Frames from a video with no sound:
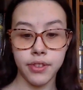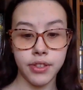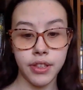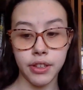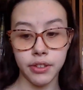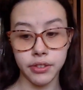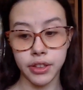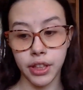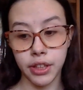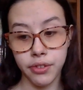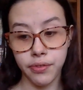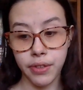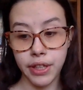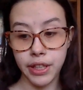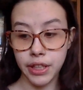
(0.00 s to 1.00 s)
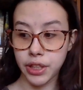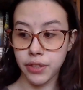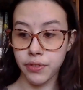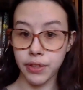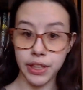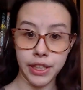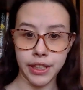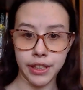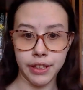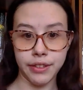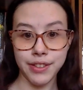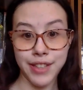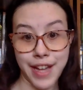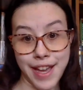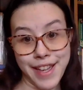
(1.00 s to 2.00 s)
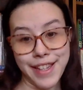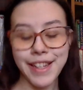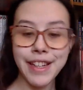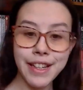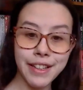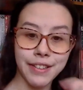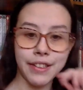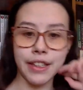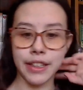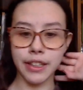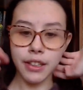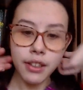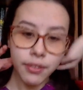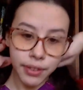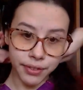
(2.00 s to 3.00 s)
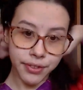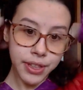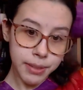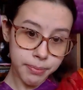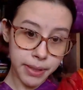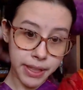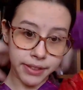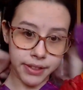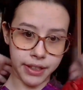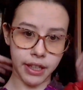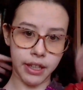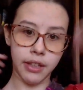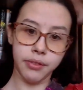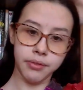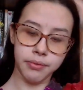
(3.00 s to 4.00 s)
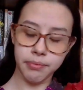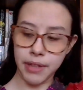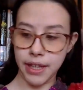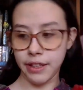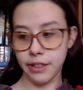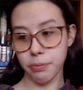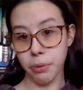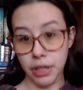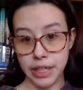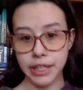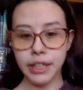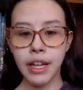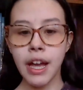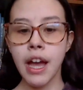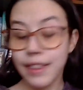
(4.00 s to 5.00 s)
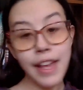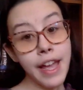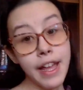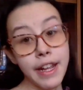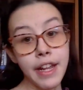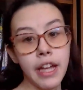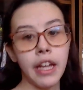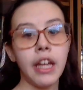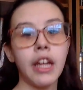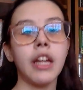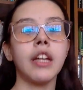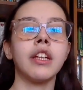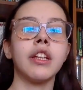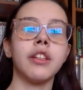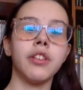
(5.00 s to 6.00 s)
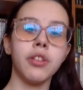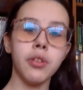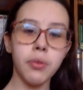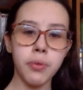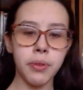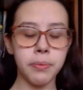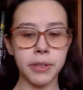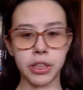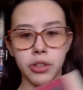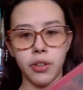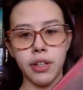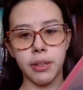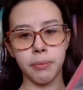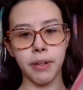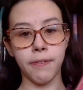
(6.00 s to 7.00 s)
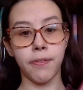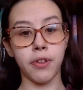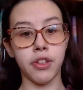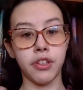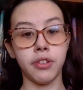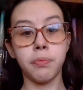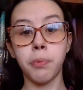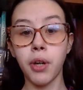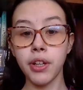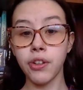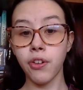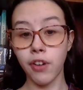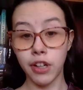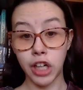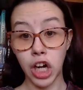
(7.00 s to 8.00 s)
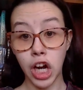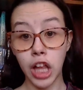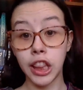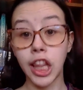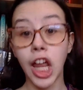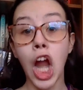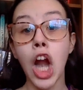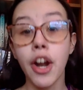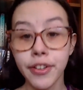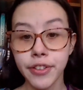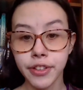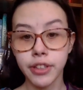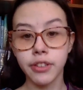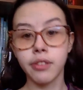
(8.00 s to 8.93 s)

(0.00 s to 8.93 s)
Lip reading: still just finished reading today, like 15 minutes ago at this point, then you will be joining me for the spoiler alert